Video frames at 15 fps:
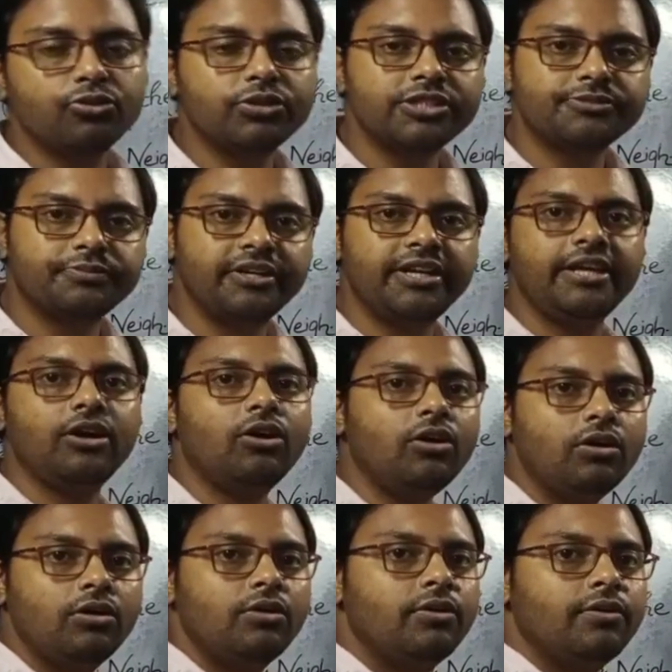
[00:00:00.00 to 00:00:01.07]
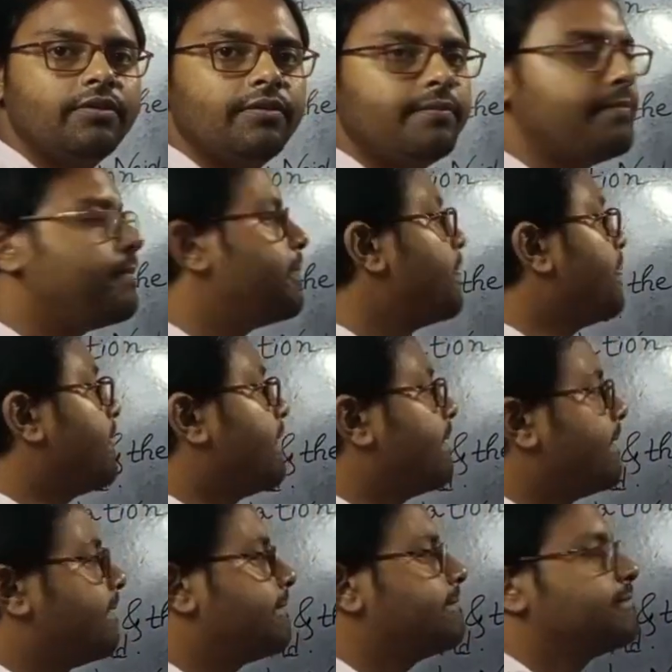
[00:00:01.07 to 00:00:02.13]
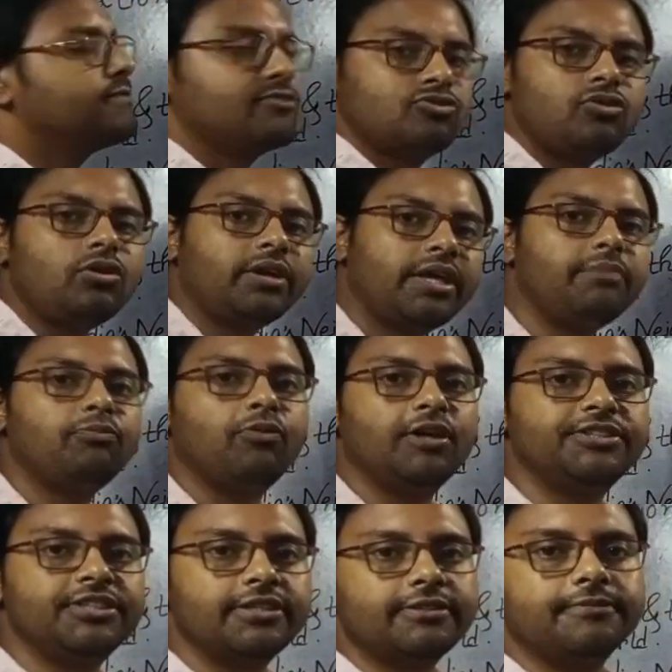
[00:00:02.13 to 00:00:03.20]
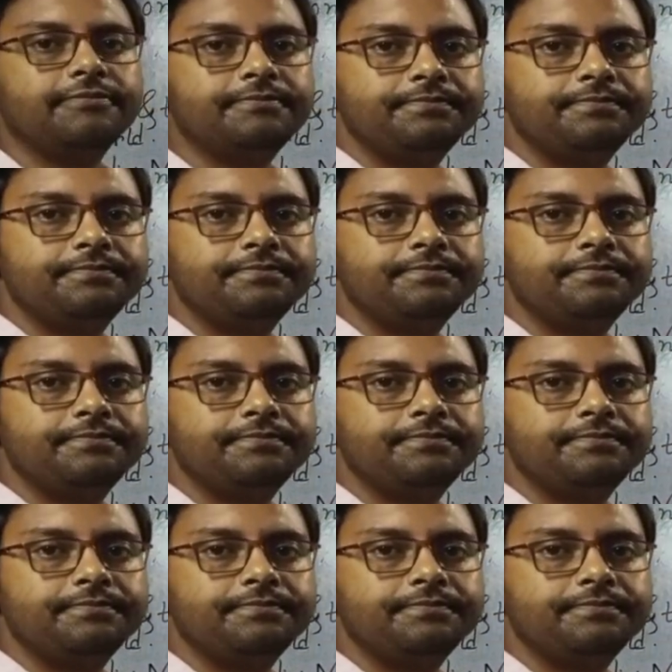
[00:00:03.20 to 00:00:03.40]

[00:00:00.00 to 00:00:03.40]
through this video. So keep watching.